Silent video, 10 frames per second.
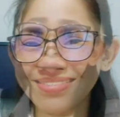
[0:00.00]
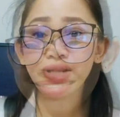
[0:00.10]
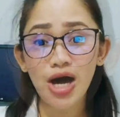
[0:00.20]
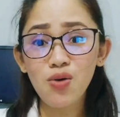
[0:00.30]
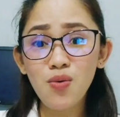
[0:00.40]

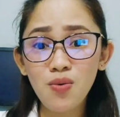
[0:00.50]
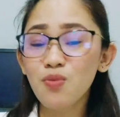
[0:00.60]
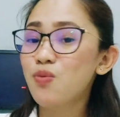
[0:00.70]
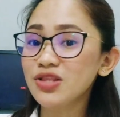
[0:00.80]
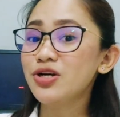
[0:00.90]
Now,
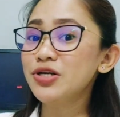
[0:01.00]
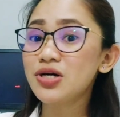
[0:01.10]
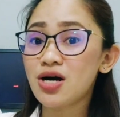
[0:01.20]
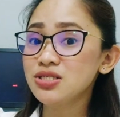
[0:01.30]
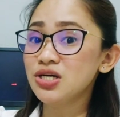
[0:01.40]
what are the
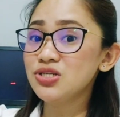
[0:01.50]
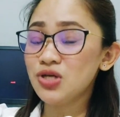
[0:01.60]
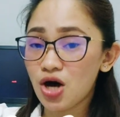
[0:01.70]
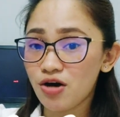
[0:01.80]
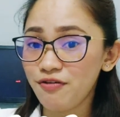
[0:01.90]
causes
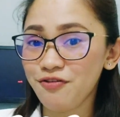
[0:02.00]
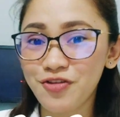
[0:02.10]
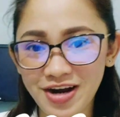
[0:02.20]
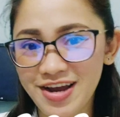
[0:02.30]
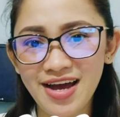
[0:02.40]
of
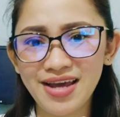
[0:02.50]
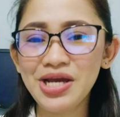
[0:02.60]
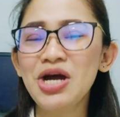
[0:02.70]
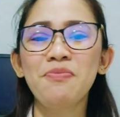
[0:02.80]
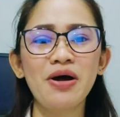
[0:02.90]
dry eye?
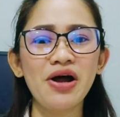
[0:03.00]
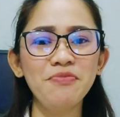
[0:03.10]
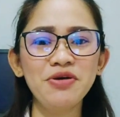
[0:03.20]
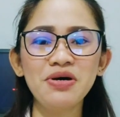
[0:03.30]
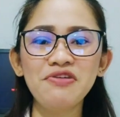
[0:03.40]

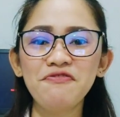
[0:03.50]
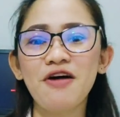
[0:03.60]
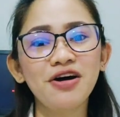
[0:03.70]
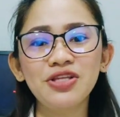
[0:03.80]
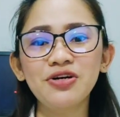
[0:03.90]
Maraming mga
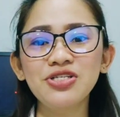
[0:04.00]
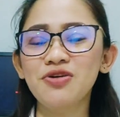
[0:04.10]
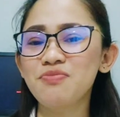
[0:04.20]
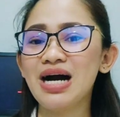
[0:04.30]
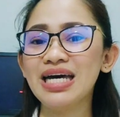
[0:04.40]
factors
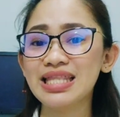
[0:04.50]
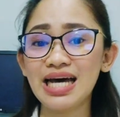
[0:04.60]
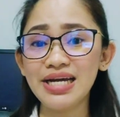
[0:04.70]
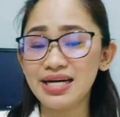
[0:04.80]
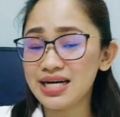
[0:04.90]
kung bakit
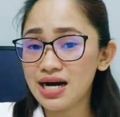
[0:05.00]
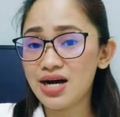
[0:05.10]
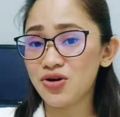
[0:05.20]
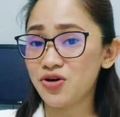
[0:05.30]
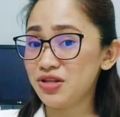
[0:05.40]
tayo
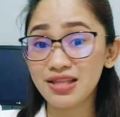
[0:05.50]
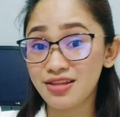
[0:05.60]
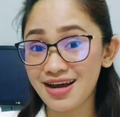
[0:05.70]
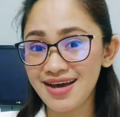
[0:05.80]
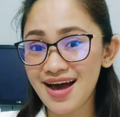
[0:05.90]
nagkakaroon ng
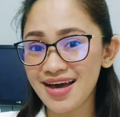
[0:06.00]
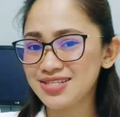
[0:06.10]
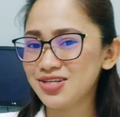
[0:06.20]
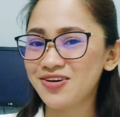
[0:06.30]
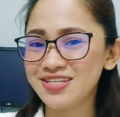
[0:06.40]
dry eye.
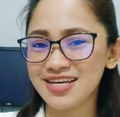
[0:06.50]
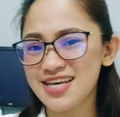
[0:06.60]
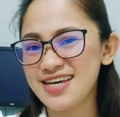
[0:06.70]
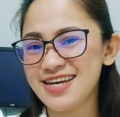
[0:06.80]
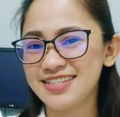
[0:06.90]
So
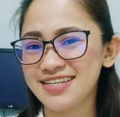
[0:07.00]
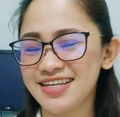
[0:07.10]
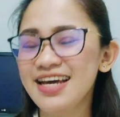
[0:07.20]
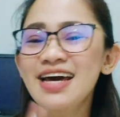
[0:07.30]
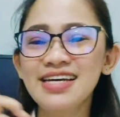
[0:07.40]
isa-isahin natin.
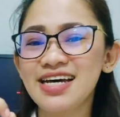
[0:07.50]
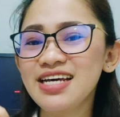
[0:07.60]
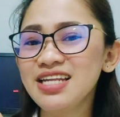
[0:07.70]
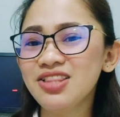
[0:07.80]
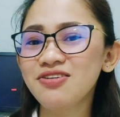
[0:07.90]

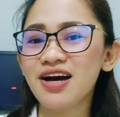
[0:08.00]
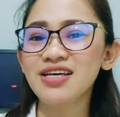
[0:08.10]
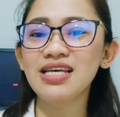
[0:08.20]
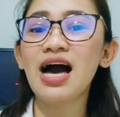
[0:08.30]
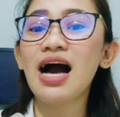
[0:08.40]
Sana dito,
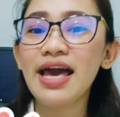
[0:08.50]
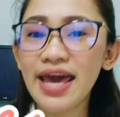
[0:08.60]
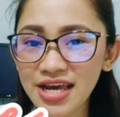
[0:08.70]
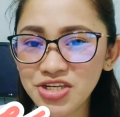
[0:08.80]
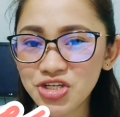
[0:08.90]
guys,
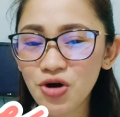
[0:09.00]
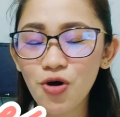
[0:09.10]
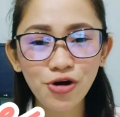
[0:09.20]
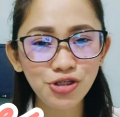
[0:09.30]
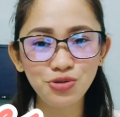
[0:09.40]
age
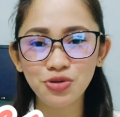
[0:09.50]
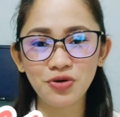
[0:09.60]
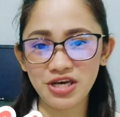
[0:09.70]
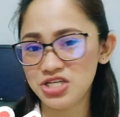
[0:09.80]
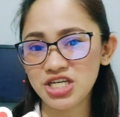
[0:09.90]
or due to
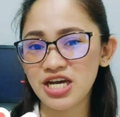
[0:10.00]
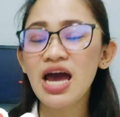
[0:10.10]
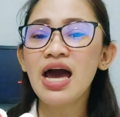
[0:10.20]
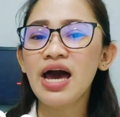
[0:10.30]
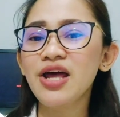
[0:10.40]
aging.
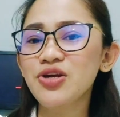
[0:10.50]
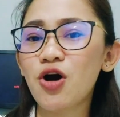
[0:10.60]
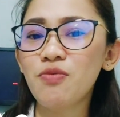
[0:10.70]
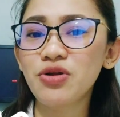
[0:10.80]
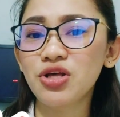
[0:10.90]
And
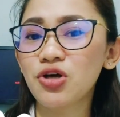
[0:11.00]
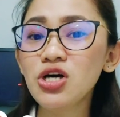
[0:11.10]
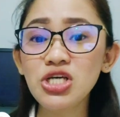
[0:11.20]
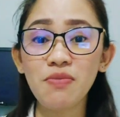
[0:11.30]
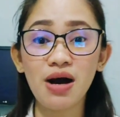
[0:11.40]
common ito
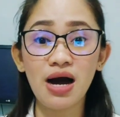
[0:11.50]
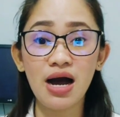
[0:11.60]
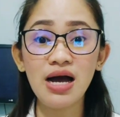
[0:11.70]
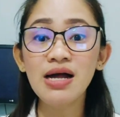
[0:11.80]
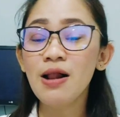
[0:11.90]
sa
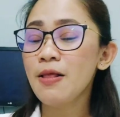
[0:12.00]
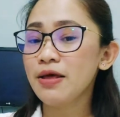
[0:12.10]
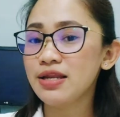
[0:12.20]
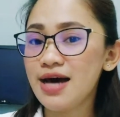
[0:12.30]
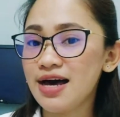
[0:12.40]
mga
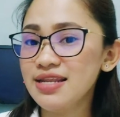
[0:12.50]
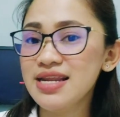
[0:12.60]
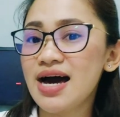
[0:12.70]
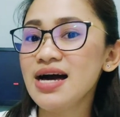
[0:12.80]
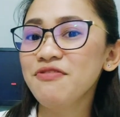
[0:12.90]
edad
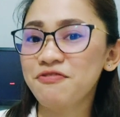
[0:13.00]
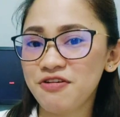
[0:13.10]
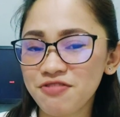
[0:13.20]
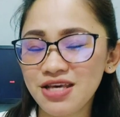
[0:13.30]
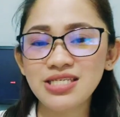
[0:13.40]
na
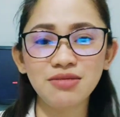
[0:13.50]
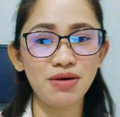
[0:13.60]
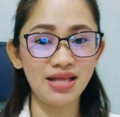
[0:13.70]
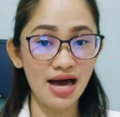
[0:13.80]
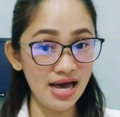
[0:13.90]
50s
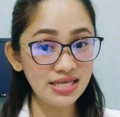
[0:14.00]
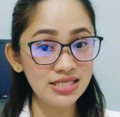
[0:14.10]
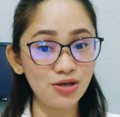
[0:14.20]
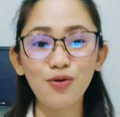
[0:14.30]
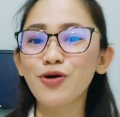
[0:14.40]

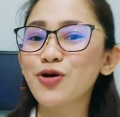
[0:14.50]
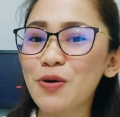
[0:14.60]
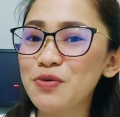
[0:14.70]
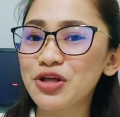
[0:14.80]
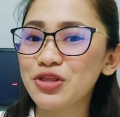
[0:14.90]
pataas or
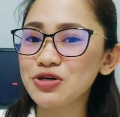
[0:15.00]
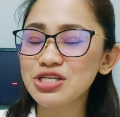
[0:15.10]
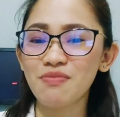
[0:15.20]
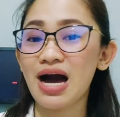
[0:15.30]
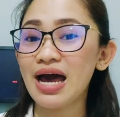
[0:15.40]
common ito
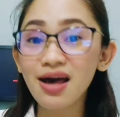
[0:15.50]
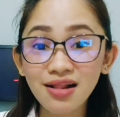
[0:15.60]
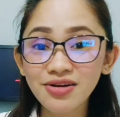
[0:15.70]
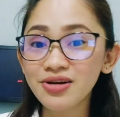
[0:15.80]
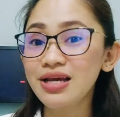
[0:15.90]
sa mga
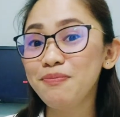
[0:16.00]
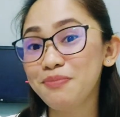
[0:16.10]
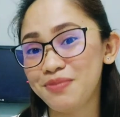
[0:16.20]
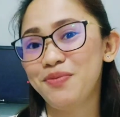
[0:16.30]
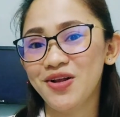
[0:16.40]
elderly
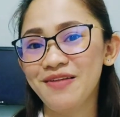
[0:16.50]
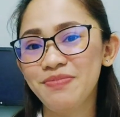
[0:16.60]
people.